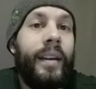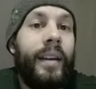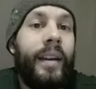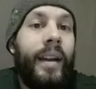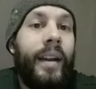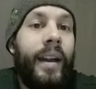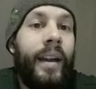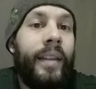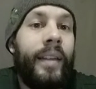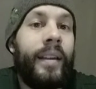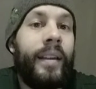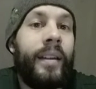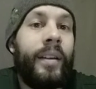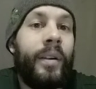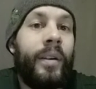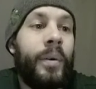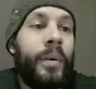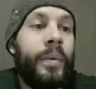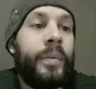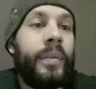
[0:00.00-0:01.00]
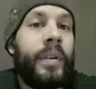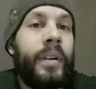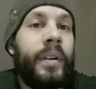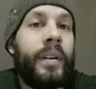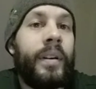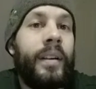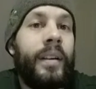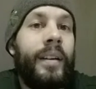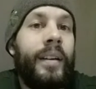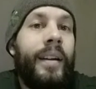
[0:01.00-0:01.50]
And then
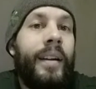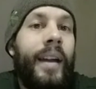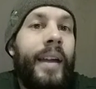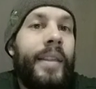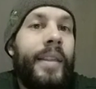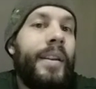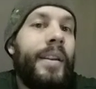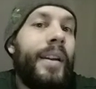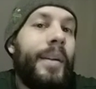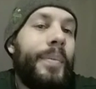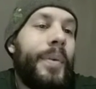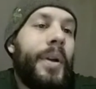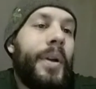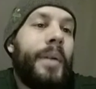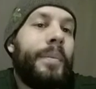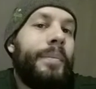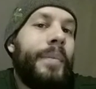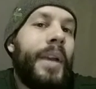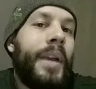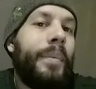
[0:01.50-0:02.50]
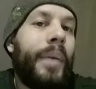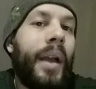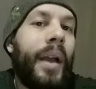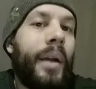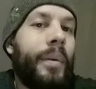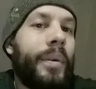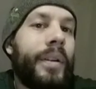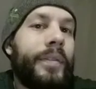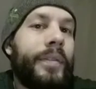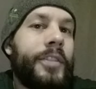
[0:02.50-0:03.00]
over. And then maybe
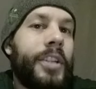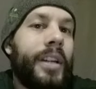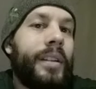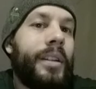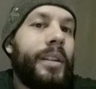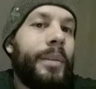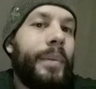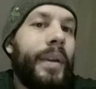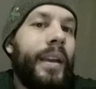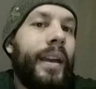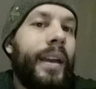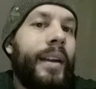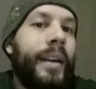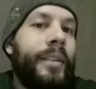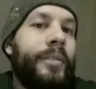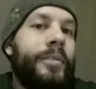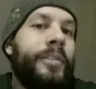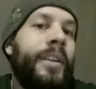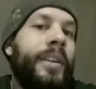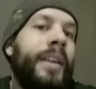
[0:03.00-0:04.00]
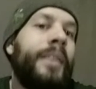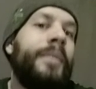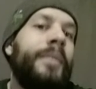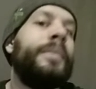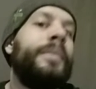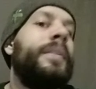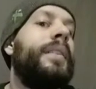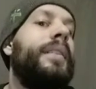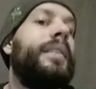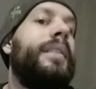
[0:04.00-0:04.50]
I would have checked him again, right?
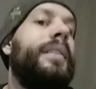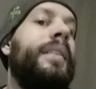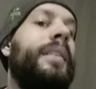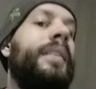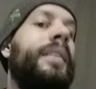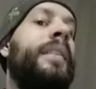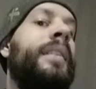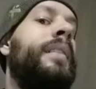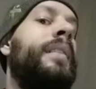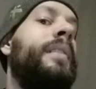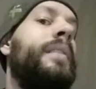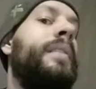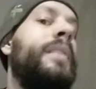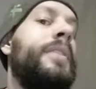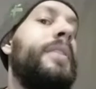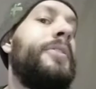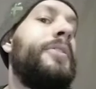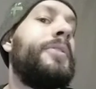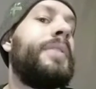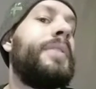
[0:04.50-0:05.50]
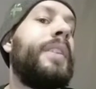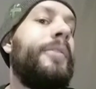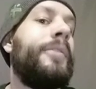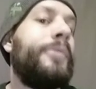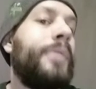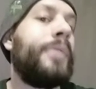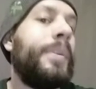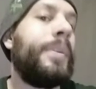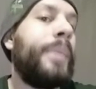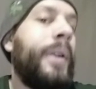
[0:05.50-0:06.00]
And then, because there's like a
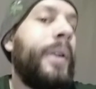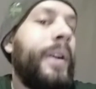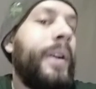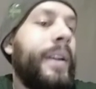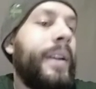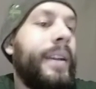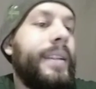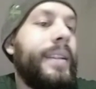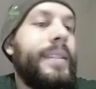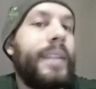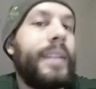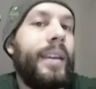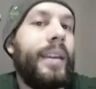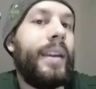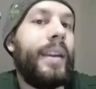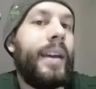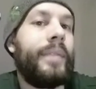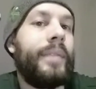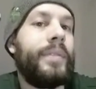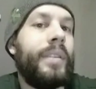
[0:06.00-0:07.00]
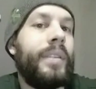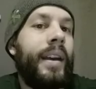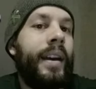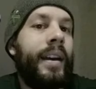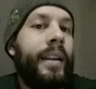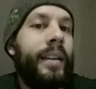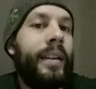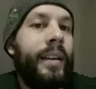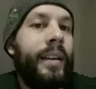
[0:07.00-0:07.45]
free pawn I could take after that.